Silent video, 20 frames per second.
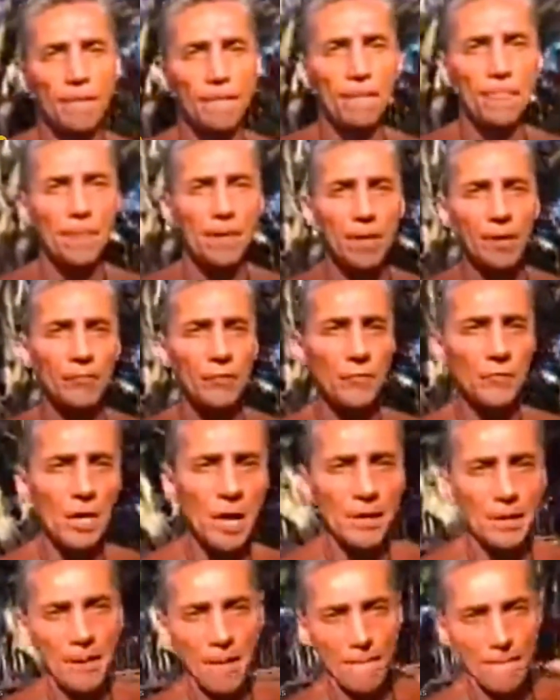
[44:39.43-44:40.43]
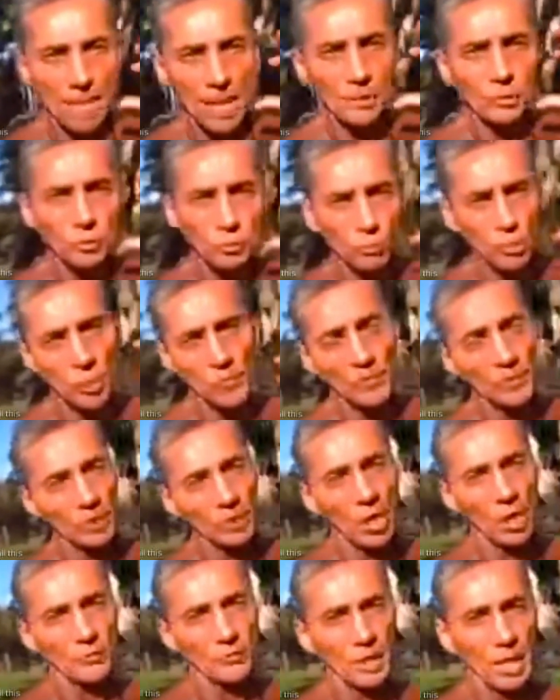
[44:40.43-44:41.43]
And if you've got mental movies
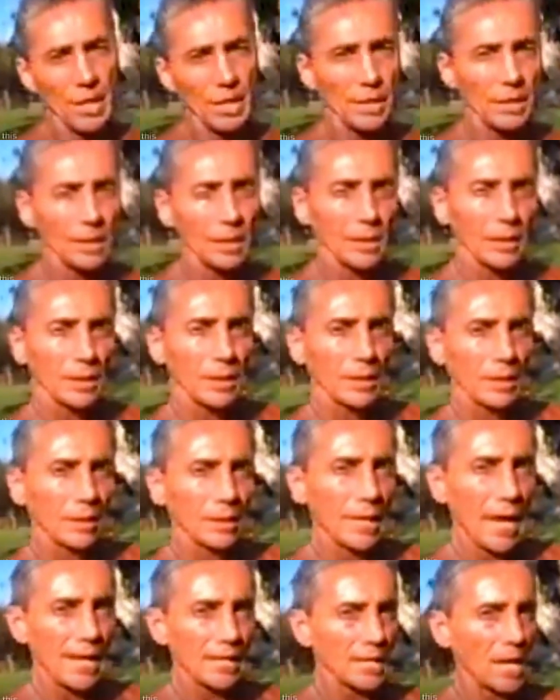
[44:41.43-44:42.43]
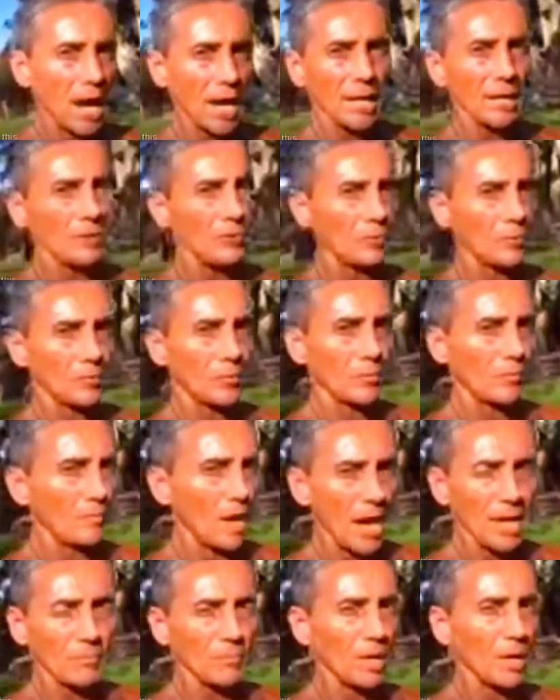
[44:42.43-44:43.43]
all day, at night,
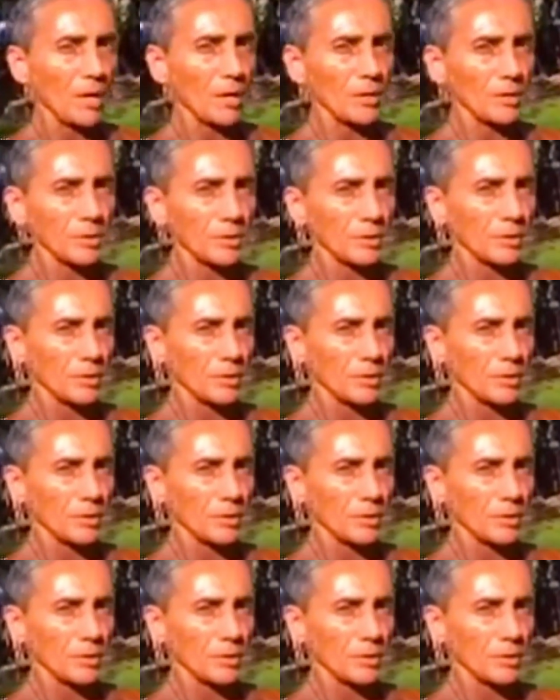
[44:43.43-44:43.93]
nightmares,